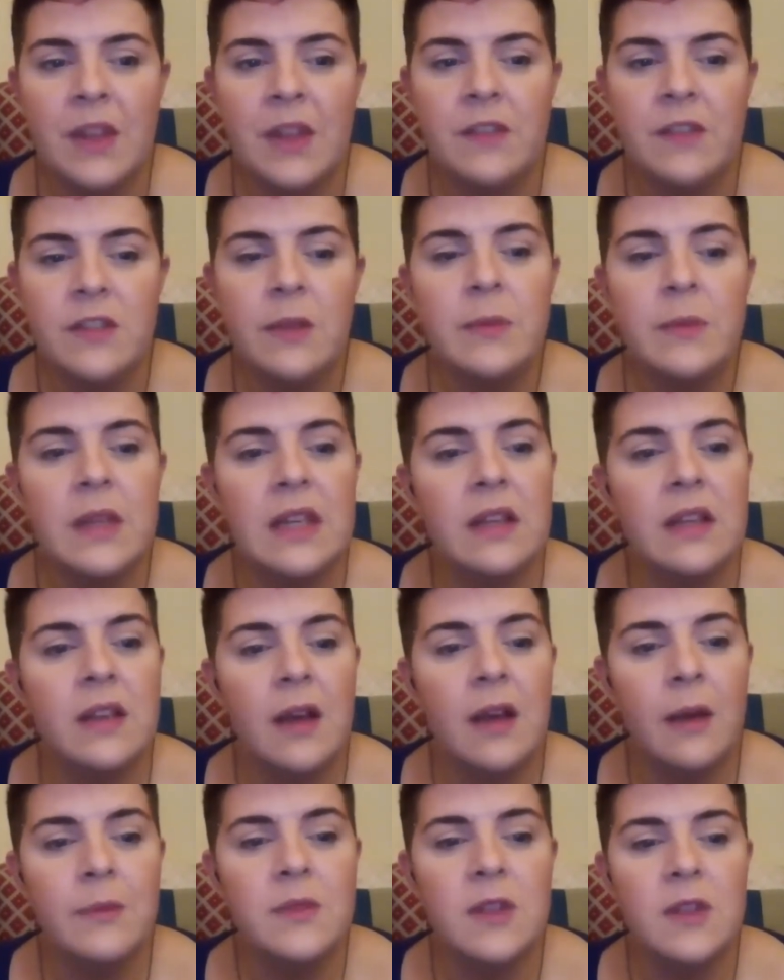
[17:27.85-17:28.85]
Something
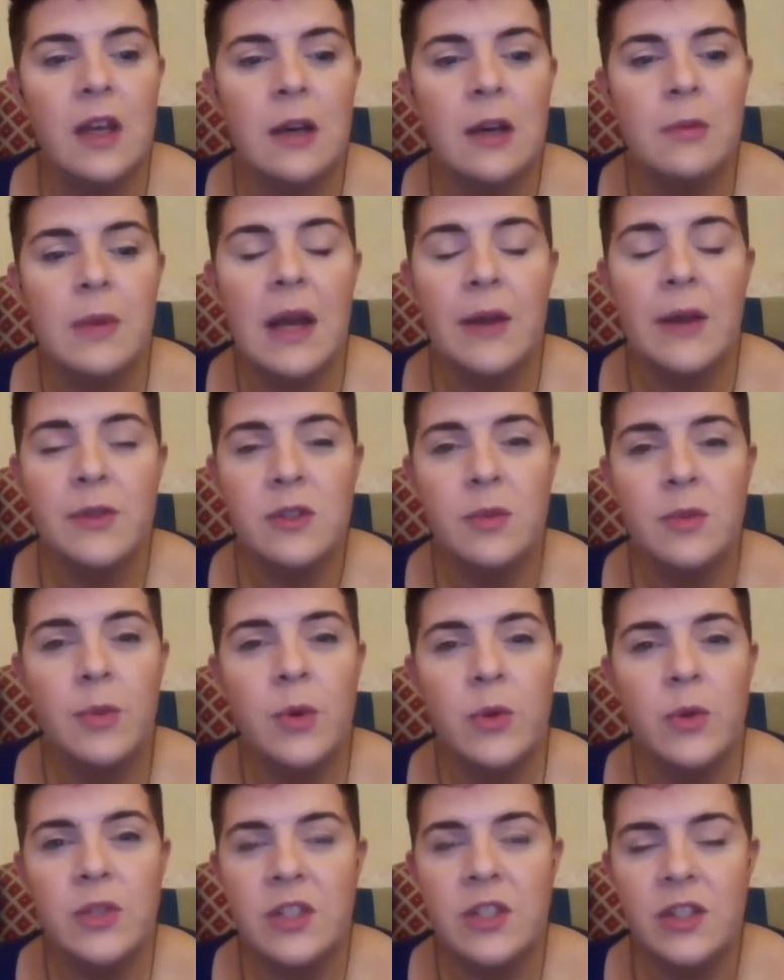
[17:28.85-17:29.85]
comes up, how
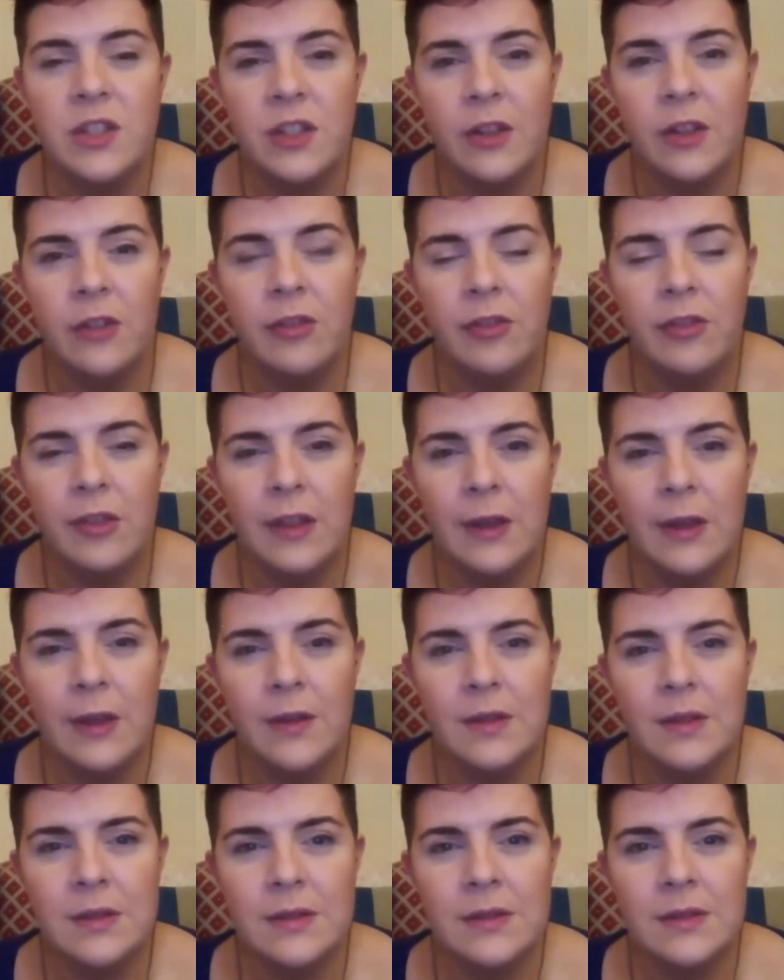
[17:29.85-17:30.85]
supported do you
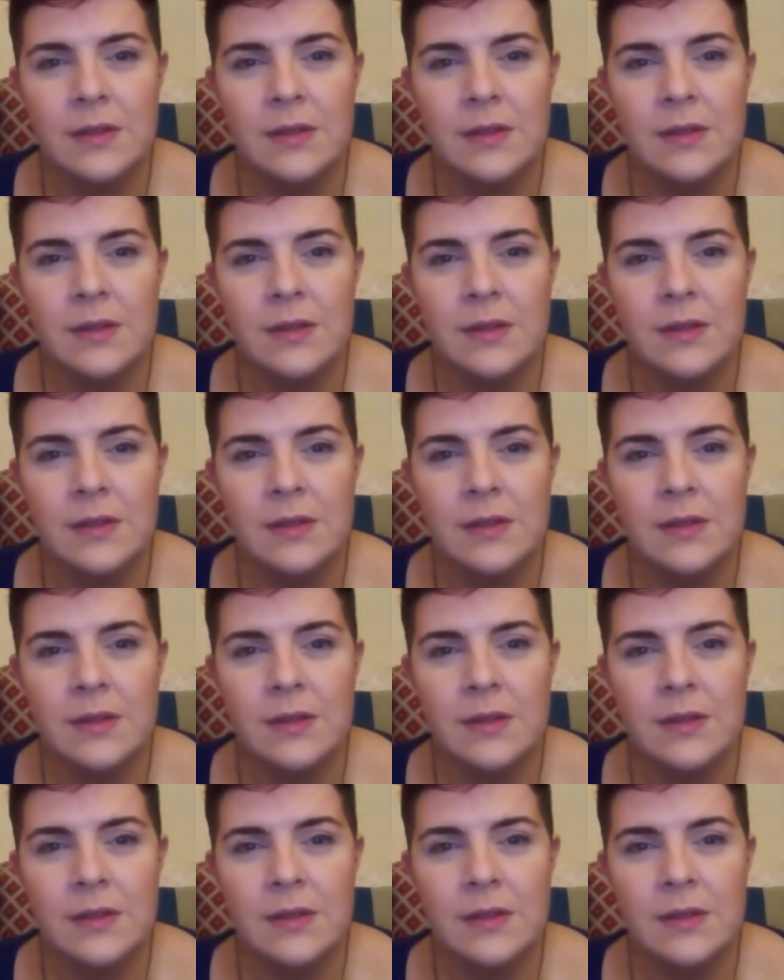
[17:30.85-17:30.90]
feel?